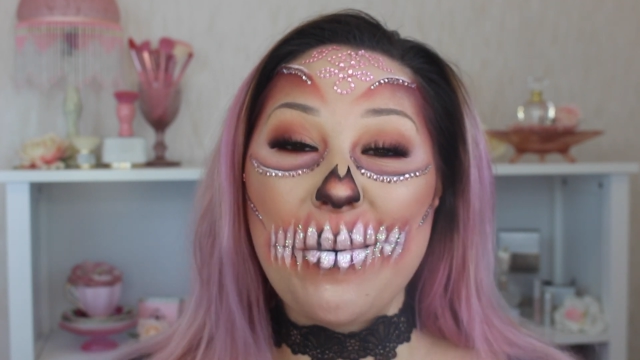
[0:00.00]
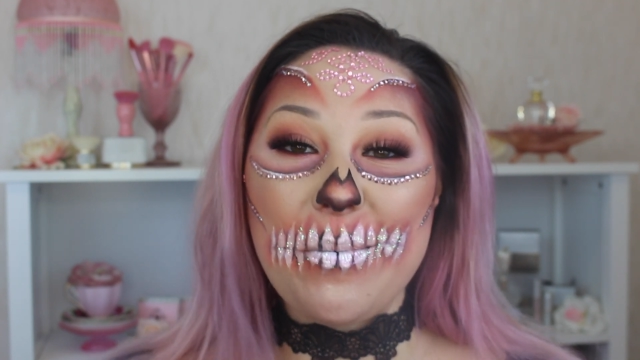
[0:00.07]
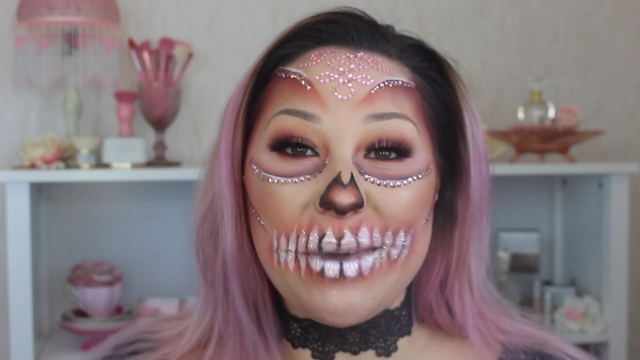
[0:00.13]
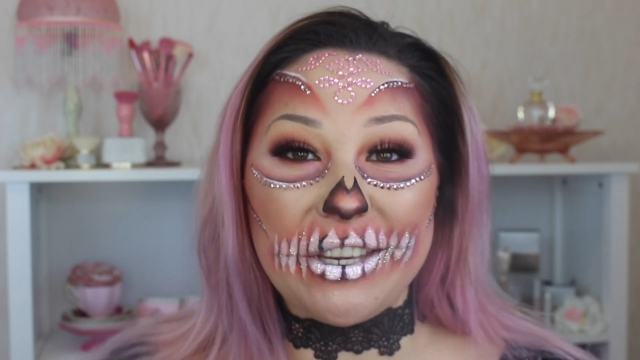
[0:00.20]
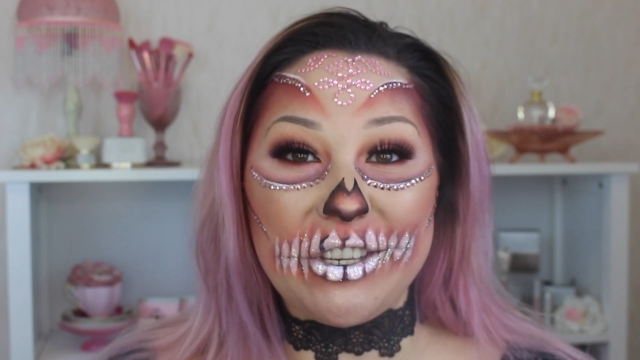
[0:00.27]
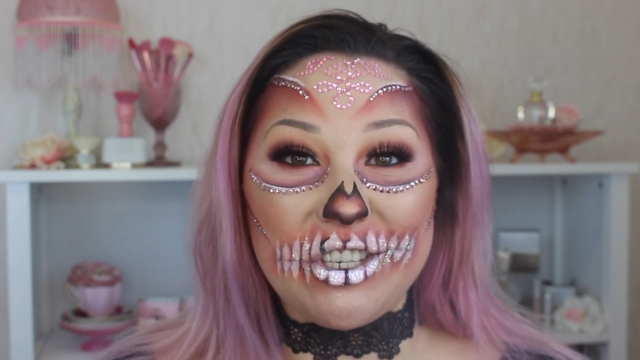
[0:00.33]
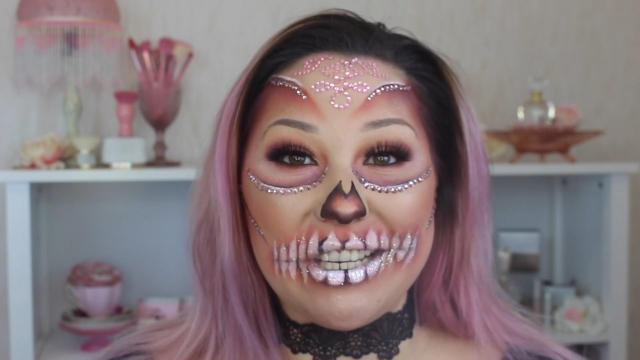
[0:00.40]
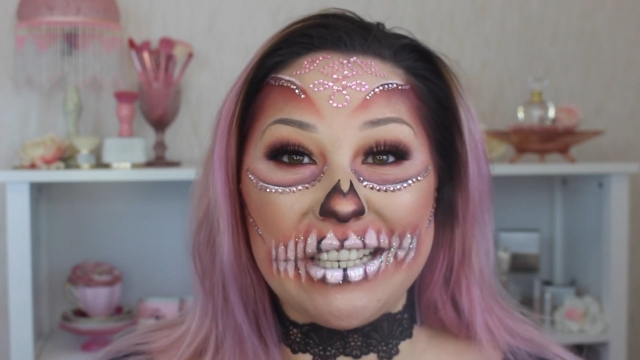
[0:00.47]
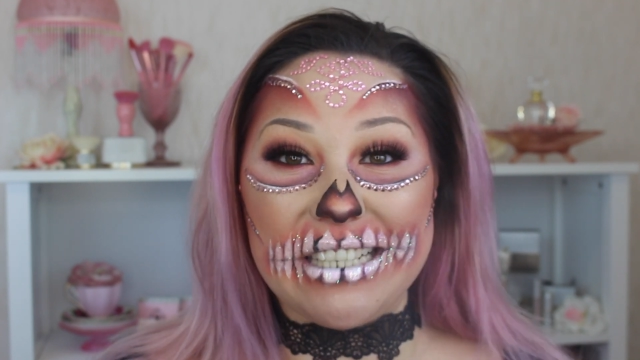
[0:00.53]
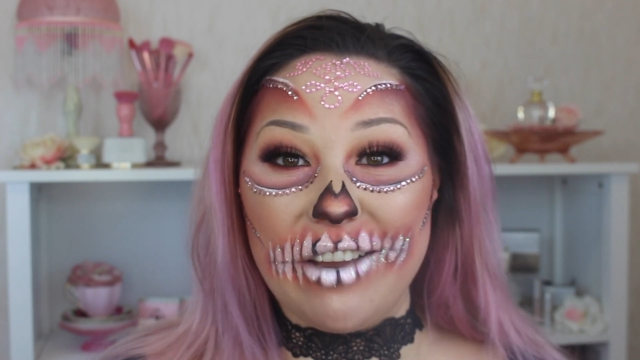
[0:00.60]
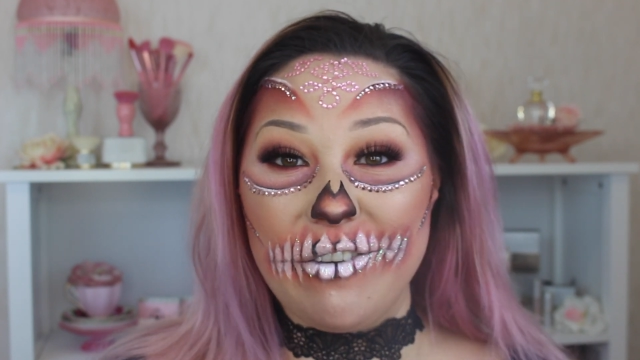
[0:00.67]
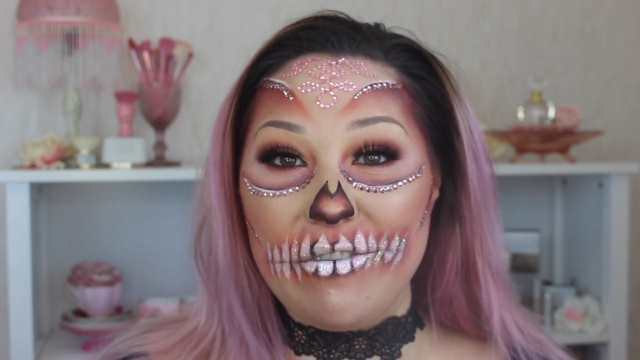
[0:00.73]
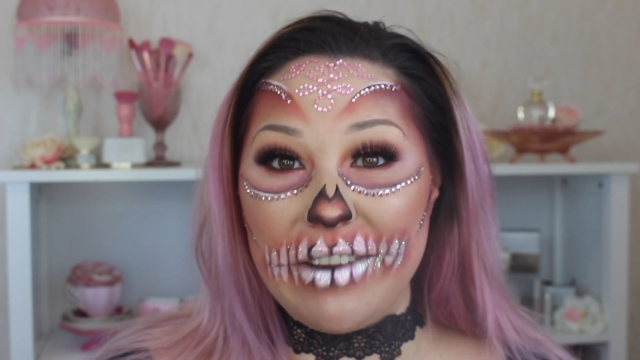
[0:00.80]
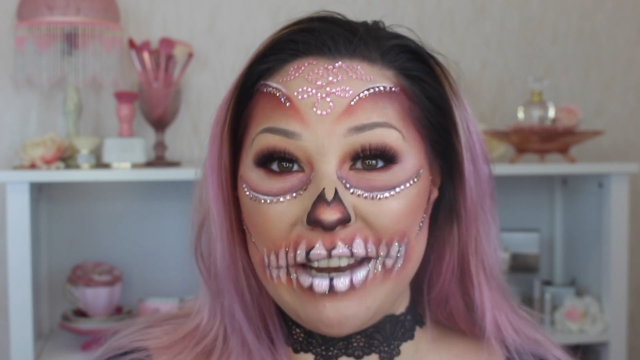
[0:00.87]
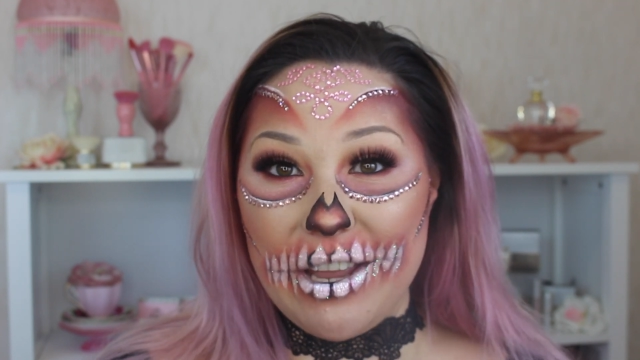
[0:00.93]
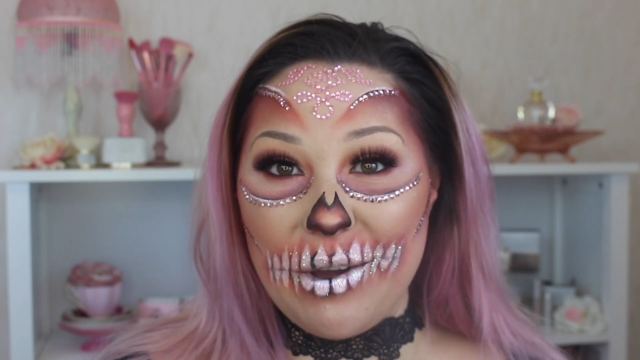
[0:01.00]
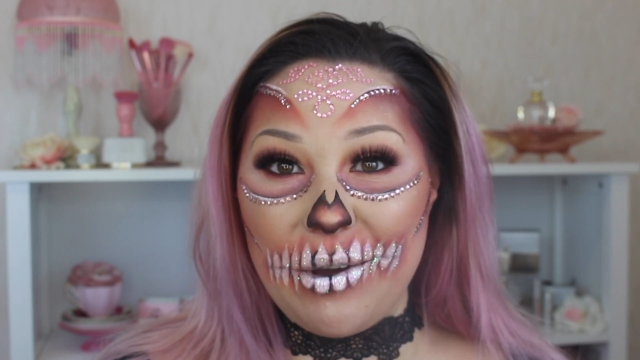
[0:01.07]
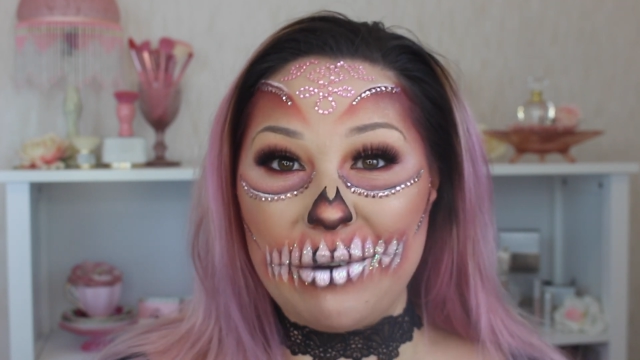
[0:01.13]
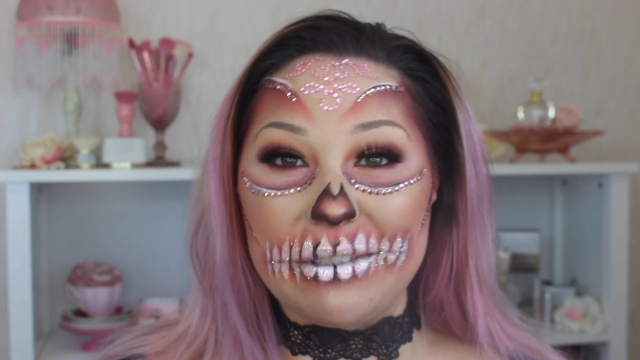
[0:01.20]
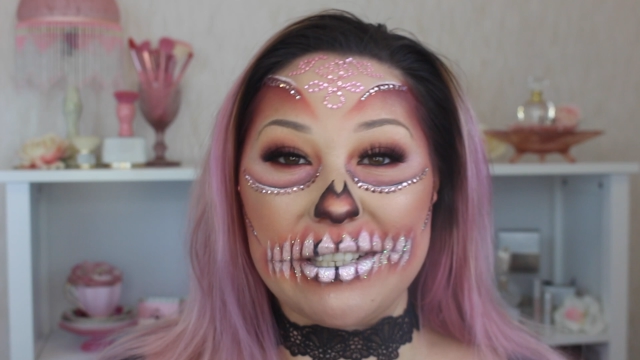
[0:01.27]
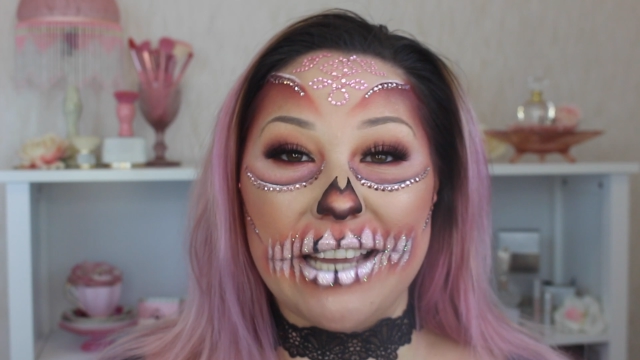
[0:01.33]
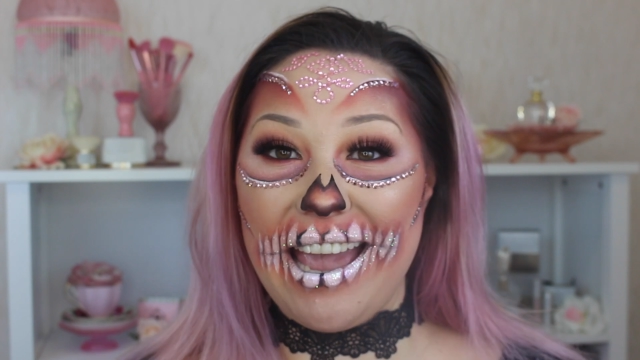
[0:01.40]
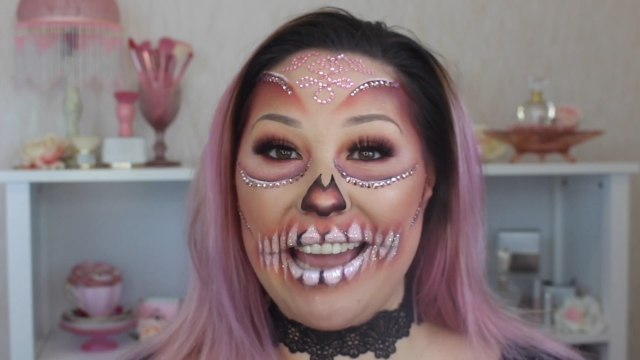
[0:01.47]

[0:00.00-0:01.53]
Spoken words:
pictures and videos